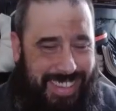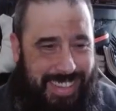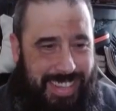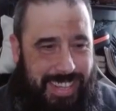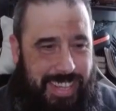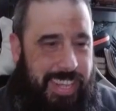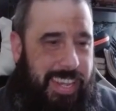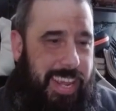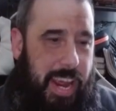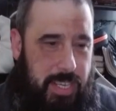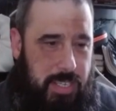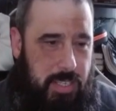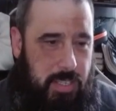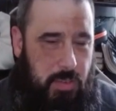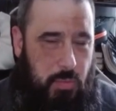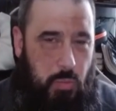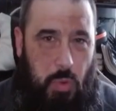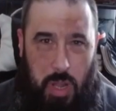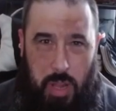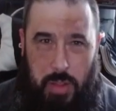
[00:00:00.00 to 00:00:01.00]
Yes,
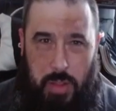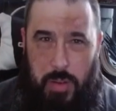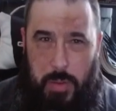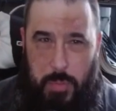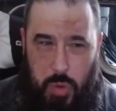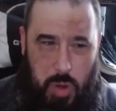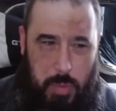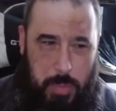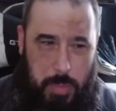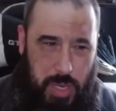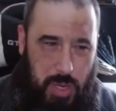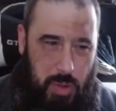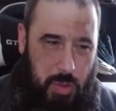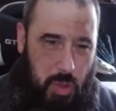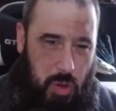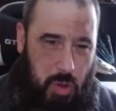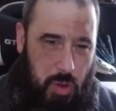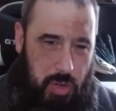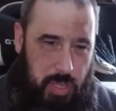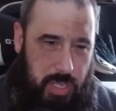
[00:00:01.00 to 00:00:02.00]
well, if I'm going to be doing
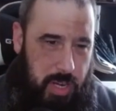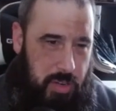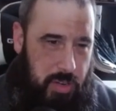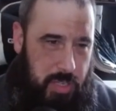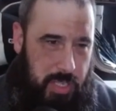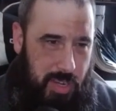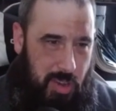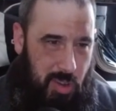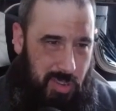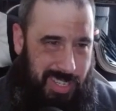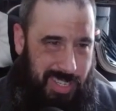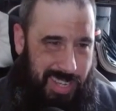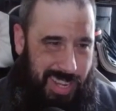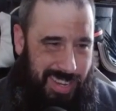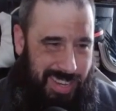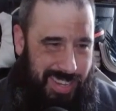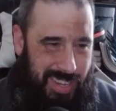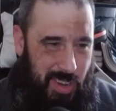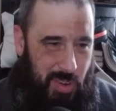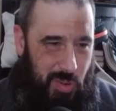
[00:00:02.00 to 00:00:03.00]
the Horus Heresy
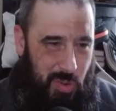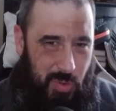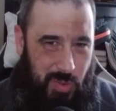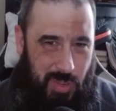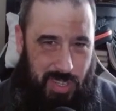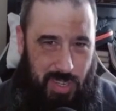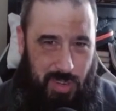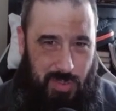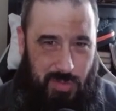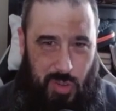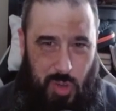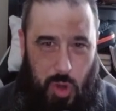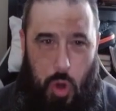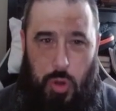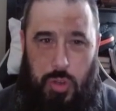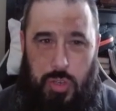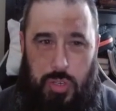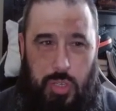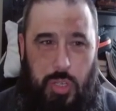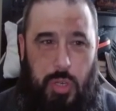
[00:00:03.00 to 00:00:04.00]
content, you've
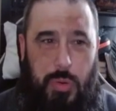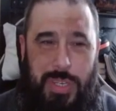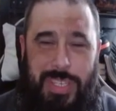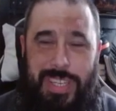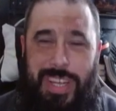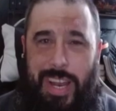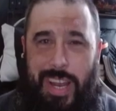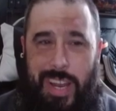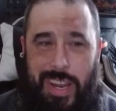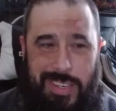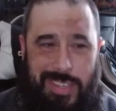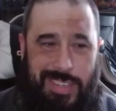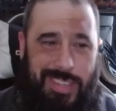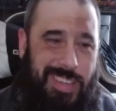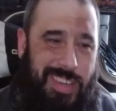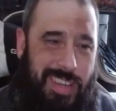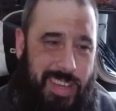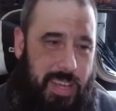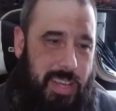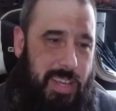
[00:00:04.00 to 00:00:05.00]
got to do a tier list.
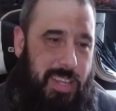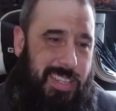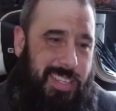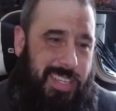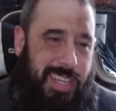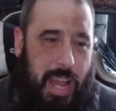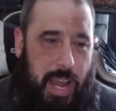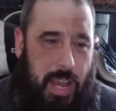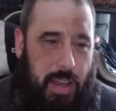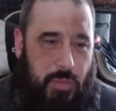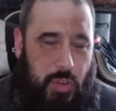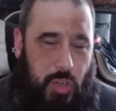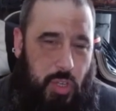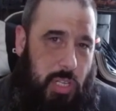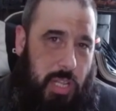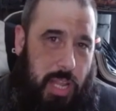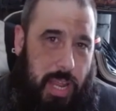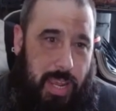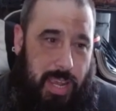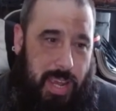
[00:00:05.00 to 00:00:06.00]
It's kind of just
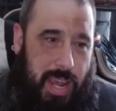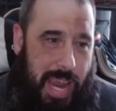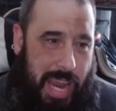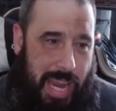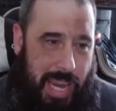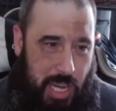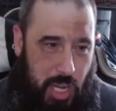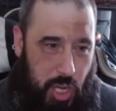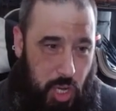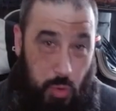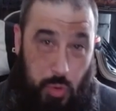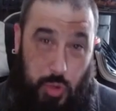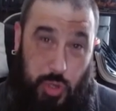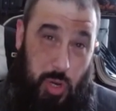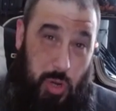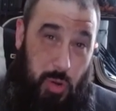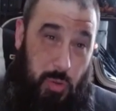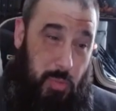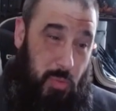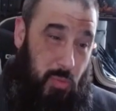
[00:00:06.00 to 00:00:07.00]
like a
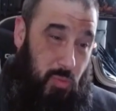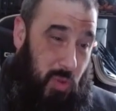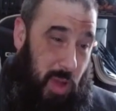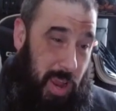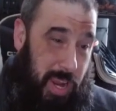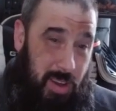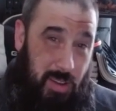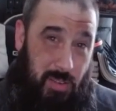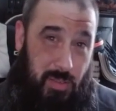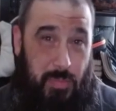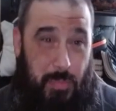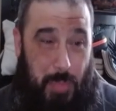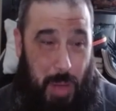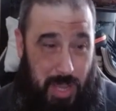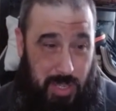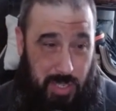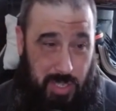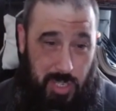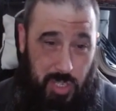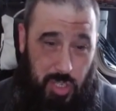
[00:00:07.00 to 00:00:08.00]
YouTube rite of
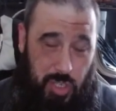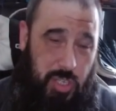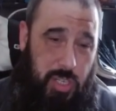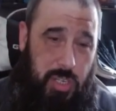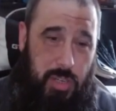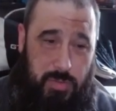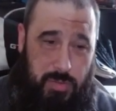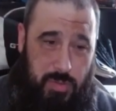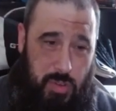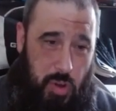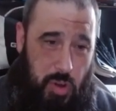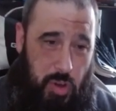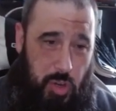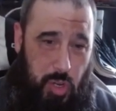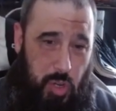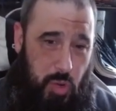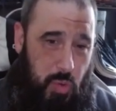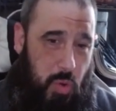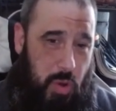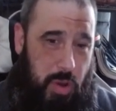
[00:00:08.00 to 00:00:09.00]
passage. You've got to
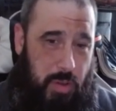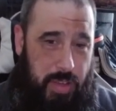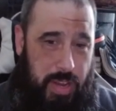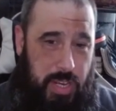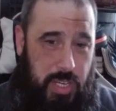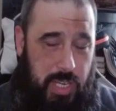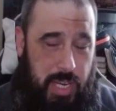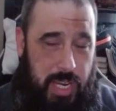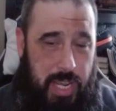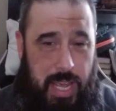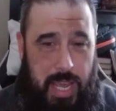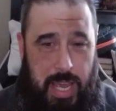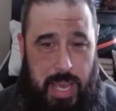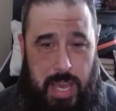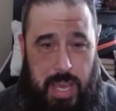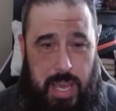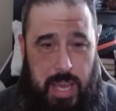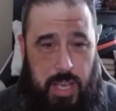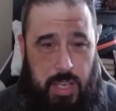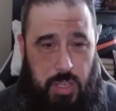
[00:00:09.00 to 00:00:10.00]
do one eventually.
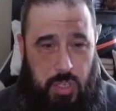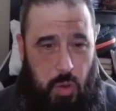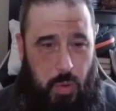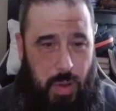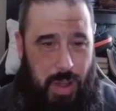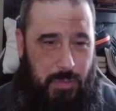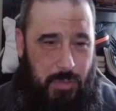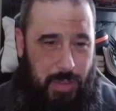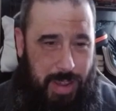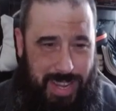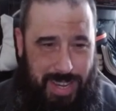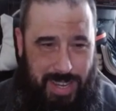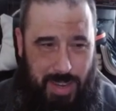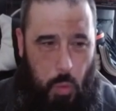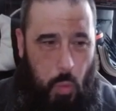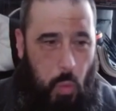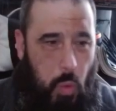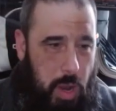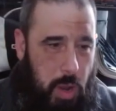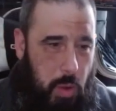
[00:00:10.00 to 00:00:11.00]
So I figured
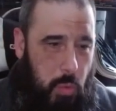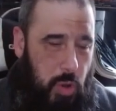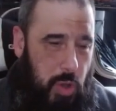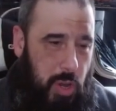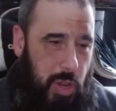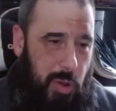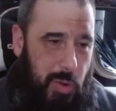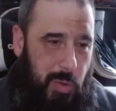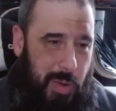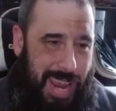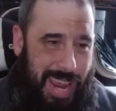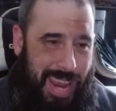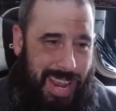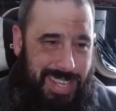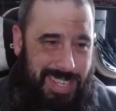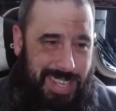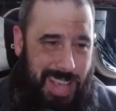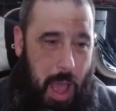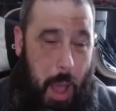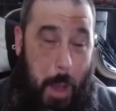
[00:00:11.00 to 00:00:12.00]
what I would do
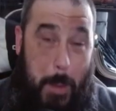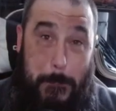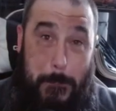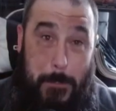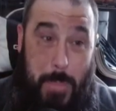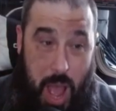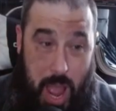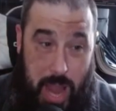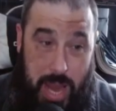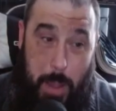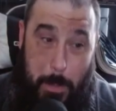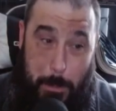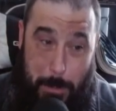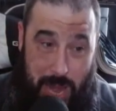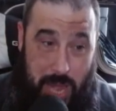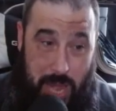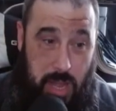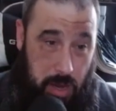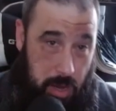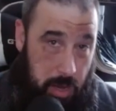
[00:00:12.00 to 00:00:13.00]
is, my
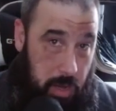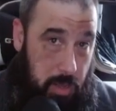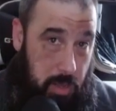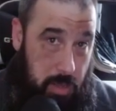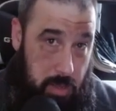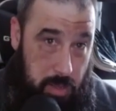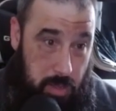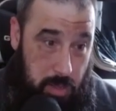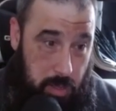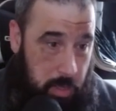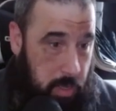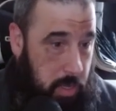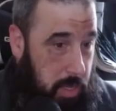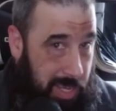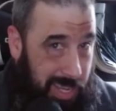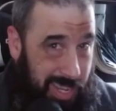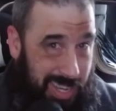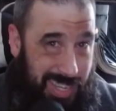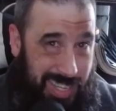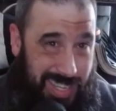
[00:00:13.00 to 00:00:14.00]
opinion,
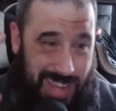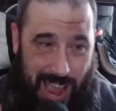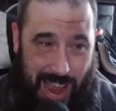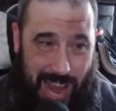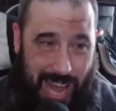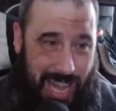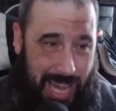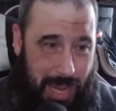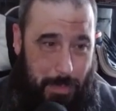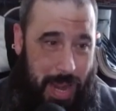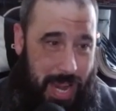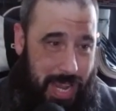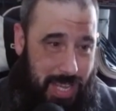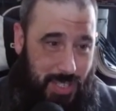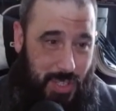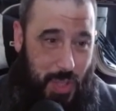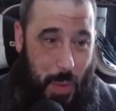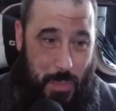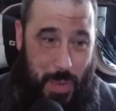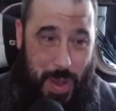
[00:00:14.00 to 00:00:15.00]
entirely
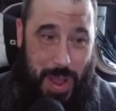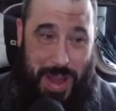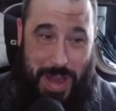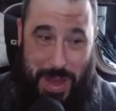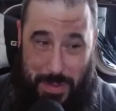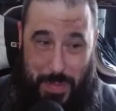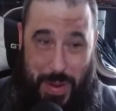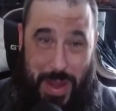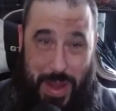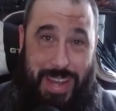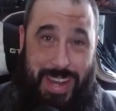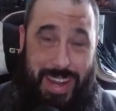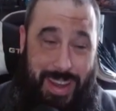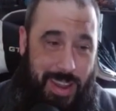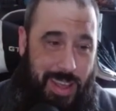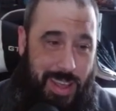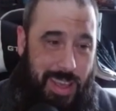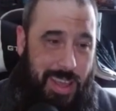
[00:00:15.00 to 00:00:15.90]
based on my opinion,